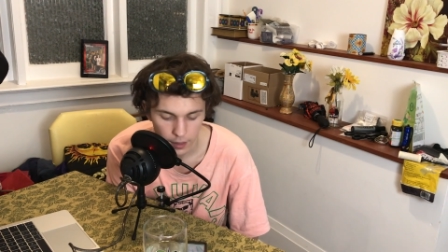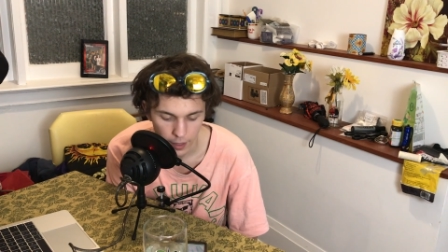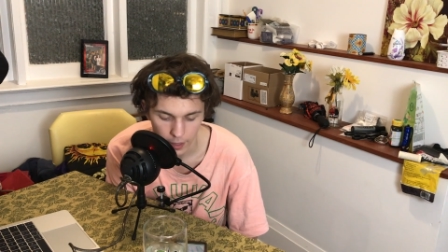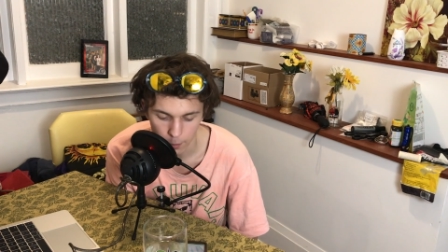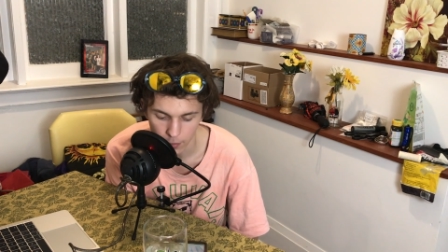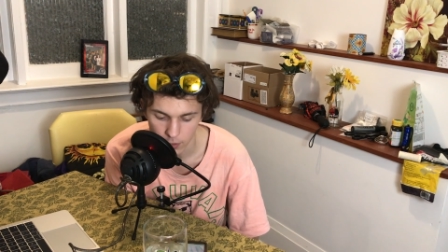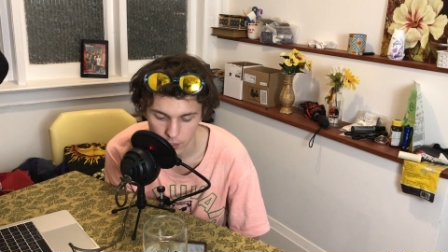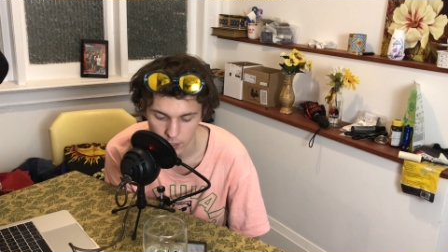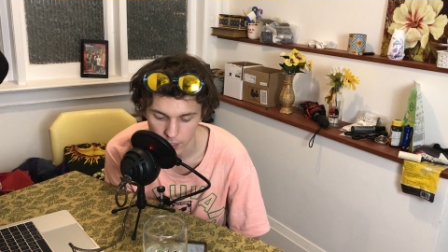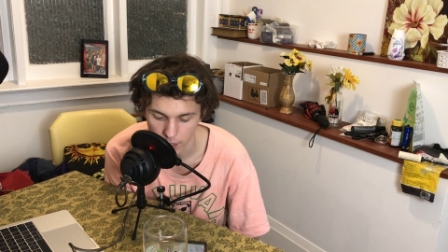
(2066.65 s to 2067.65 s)
I got a bunch
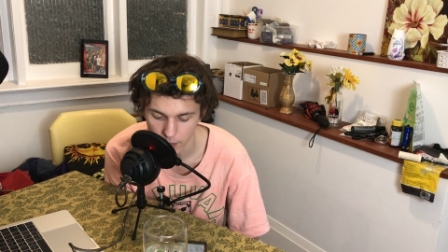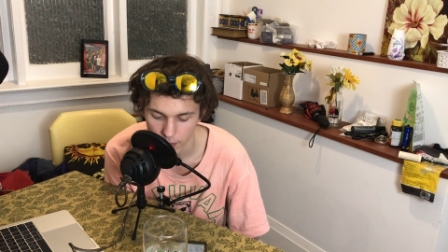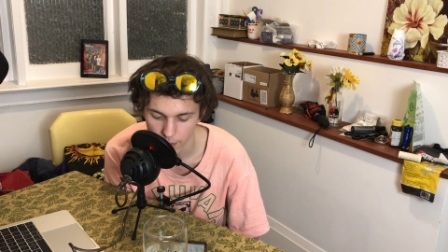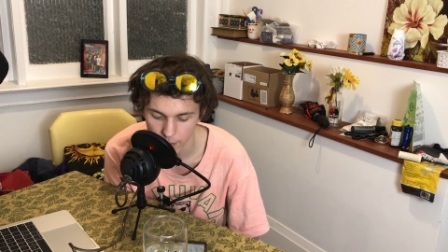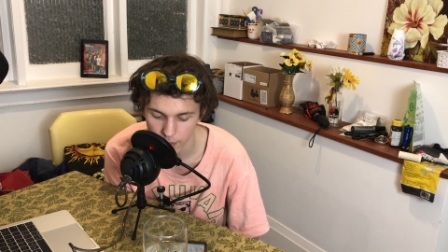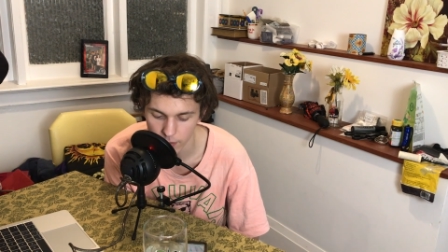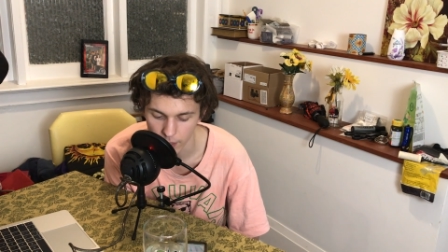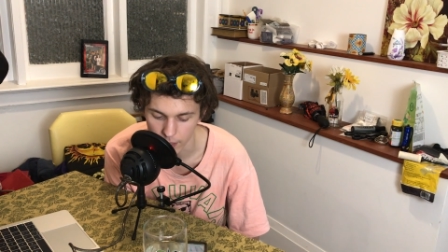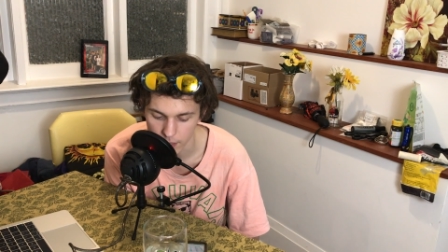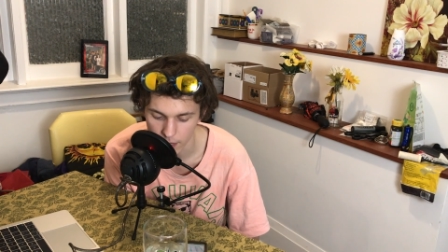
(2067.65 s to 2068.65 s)
of shit. I might even
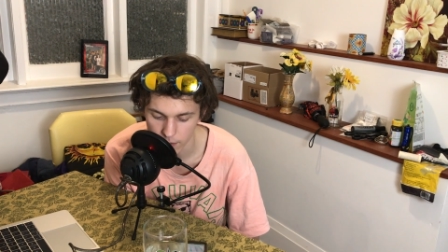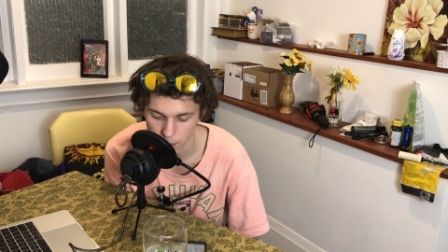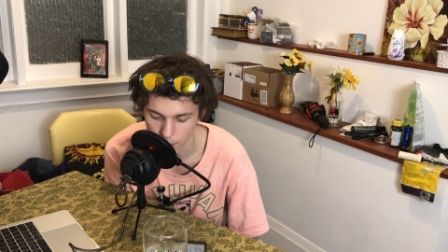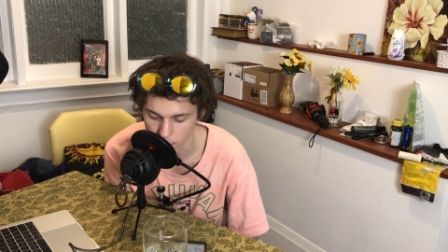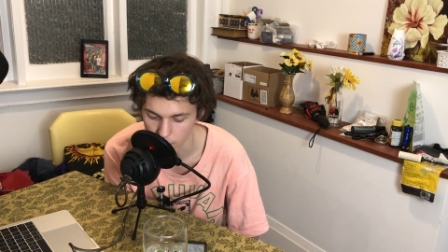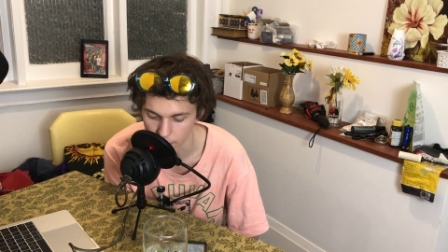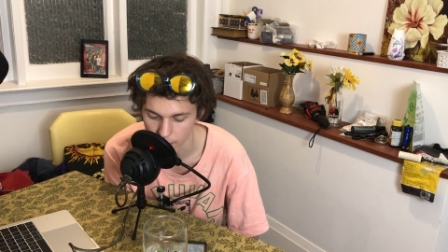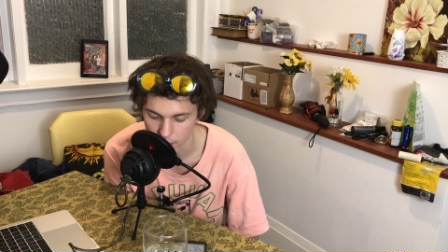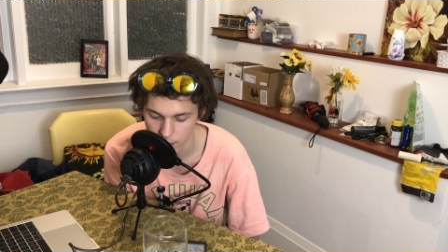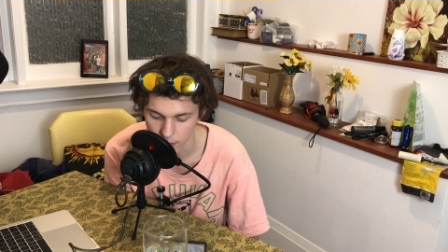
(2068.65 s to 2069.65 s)
like save some of these for the
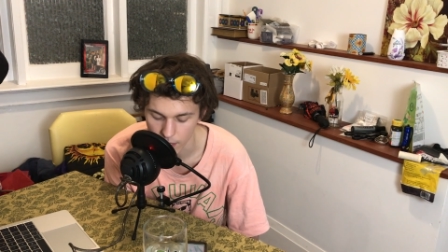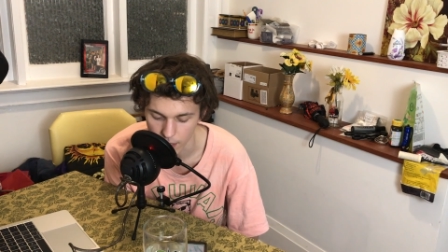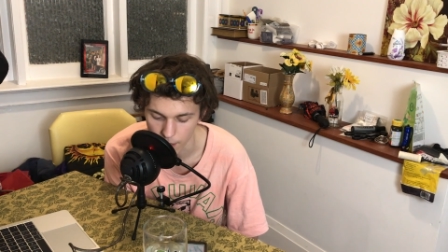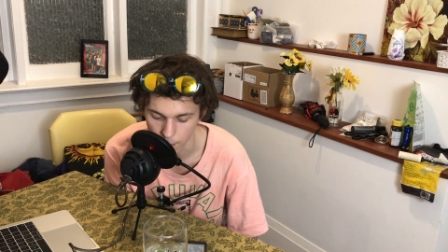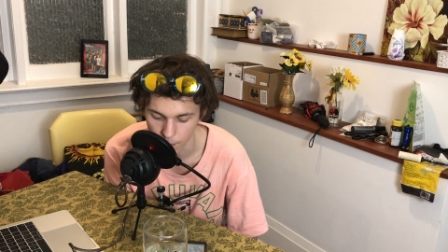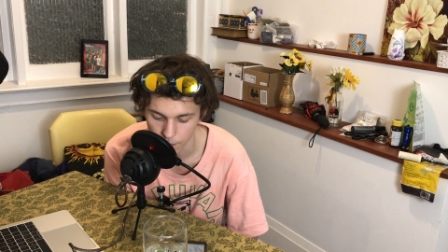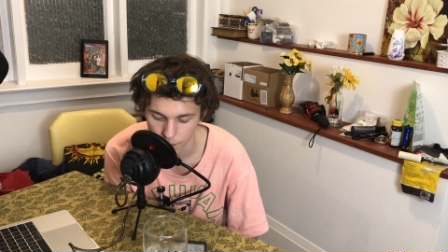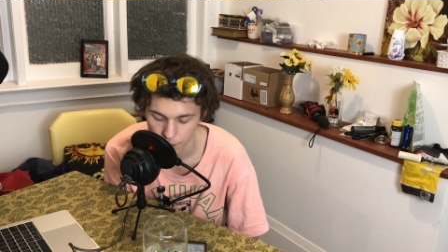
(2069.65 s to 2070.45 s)
next um,